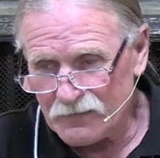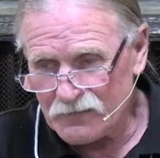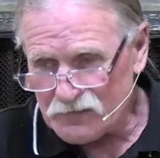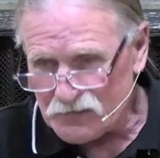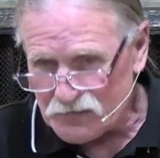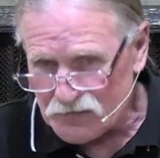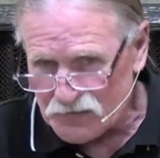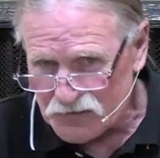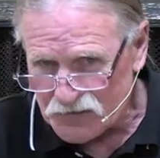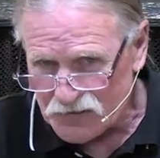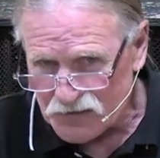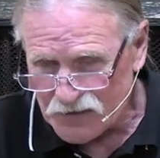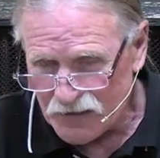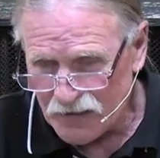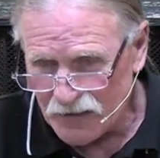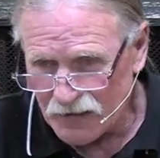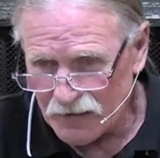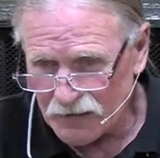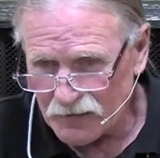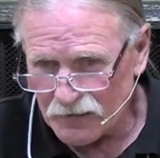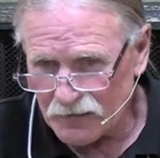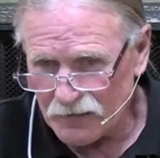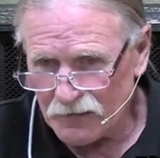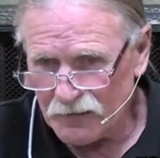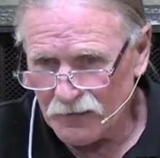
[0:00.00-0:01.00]

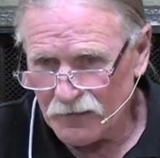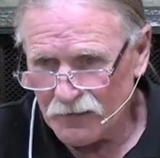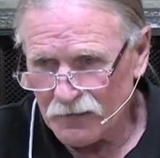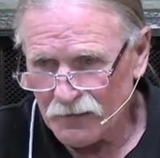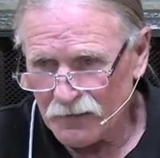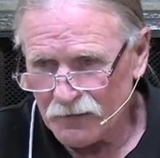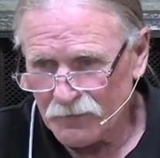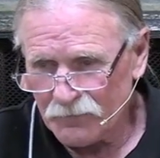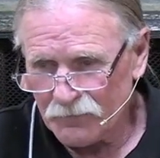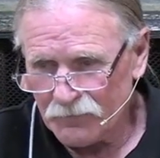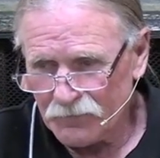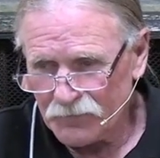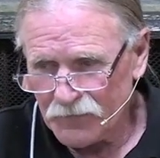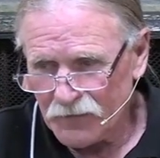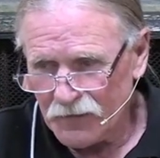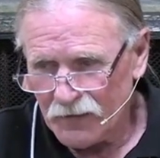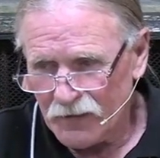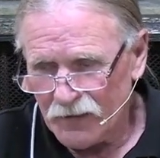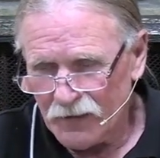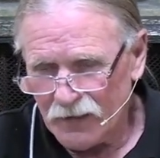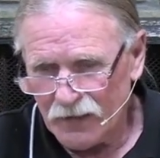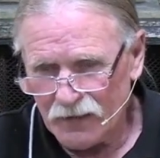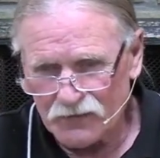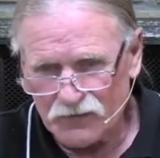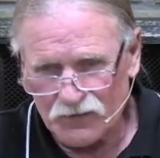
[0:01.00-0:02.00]
sin
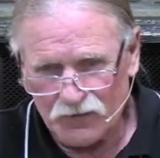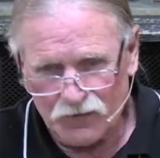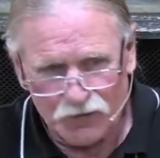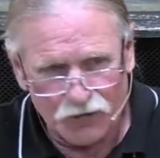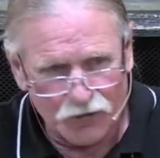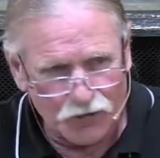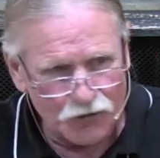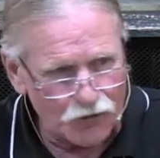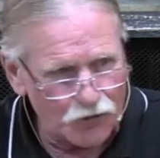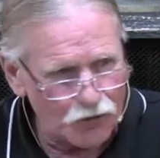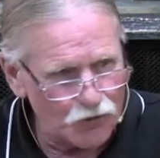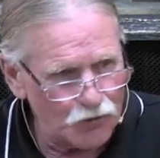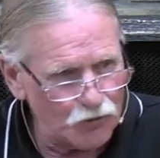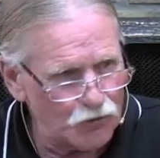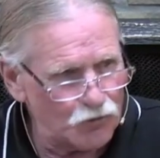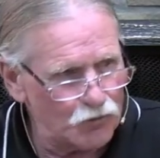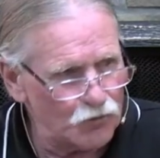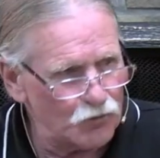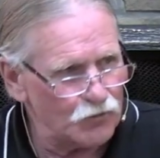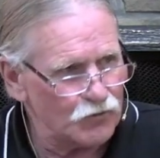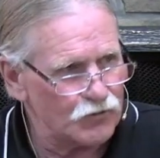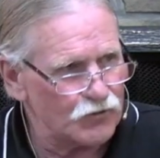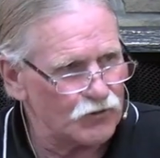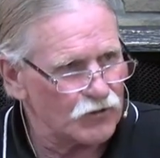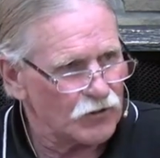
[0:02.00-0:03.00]
has a
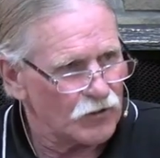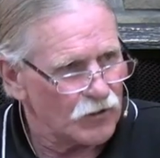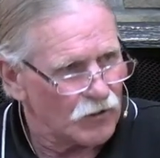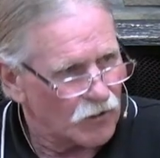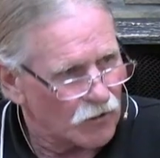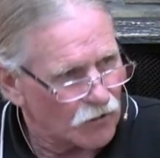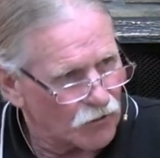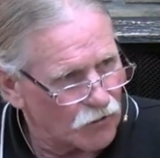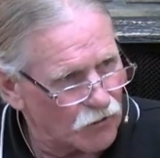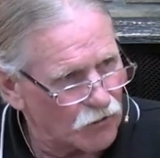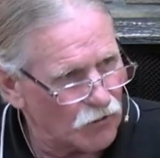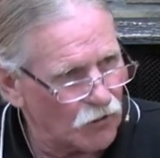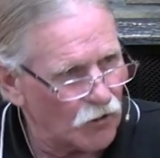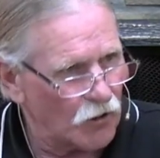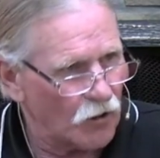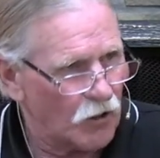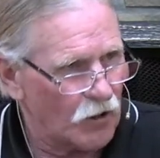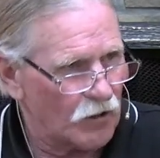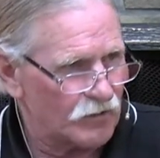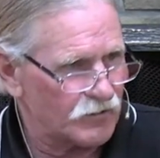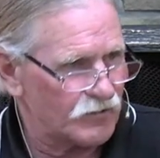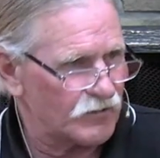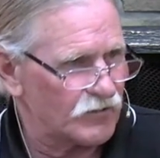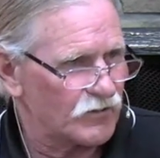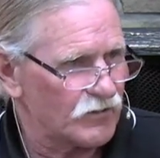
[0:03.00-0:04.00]
huge
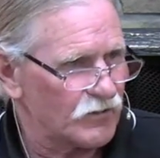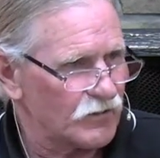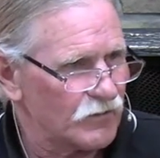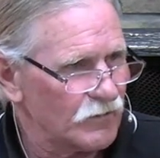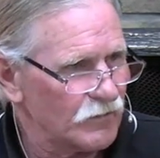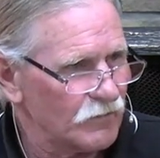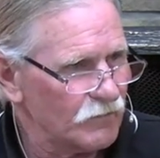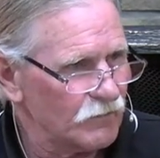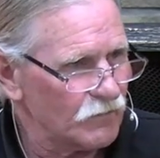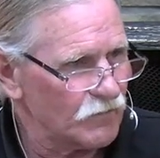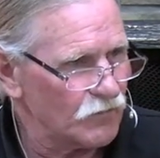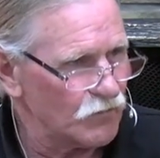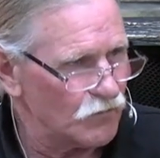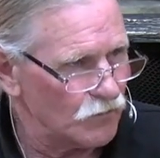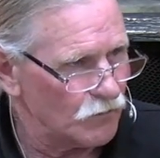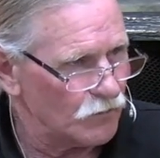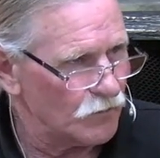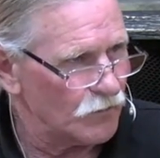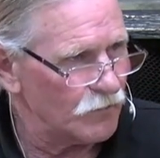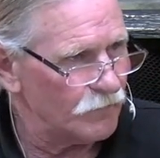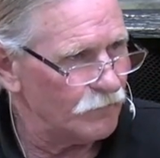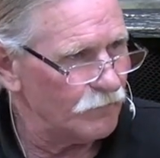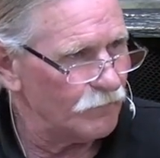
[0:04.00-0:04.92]
cost to it.